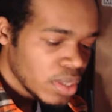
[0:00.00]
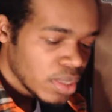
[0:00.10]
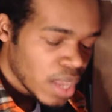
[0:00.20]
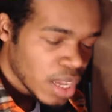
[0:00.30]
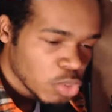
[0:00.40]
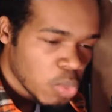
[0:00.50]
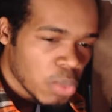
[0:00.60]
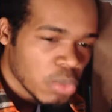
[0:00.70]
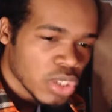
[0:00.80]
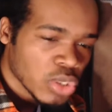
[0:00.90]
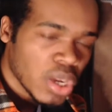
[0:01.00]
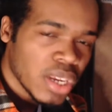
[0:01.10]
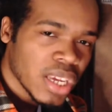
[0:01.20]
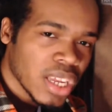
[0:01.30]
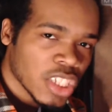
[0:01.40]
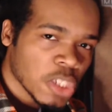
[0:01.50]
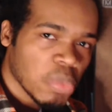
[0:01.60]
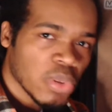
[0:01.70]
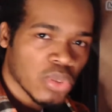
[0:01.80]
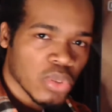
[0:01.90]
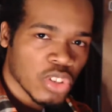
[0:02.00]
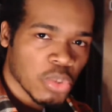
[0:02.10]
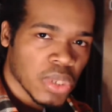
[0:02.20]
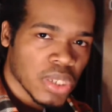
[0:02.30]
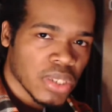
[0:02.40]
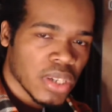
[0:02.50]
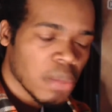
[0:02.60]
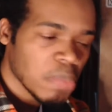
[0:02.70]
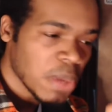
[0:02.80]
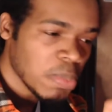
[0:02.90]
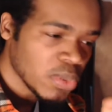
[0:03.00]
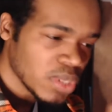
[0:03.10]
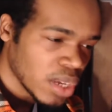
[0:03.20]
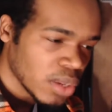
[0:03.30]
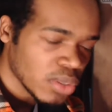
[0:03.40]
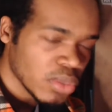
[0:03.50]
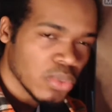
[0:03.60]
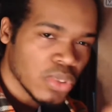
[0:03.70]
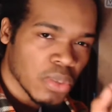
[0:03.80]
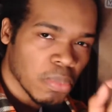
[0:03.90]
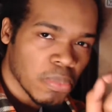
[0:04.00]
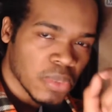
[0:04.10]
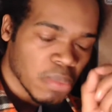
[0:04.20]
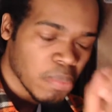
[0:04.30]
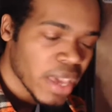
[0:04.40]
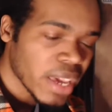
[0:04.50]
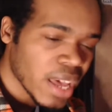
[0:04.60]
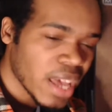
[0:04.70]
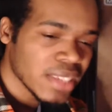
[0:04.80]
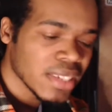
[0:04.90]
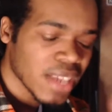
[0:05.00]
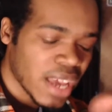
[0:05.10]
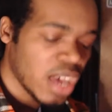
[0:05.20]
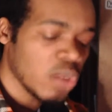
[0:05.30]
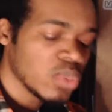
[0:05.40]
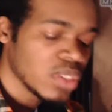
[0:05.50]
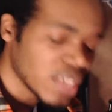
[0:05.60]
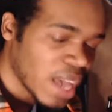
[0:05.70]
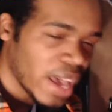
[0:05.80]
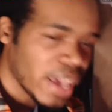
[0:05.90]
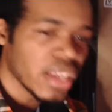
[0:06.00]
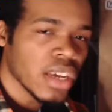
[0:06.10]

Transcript: That's why when you're trying to get exposed on Twitch, people tell you to make content outside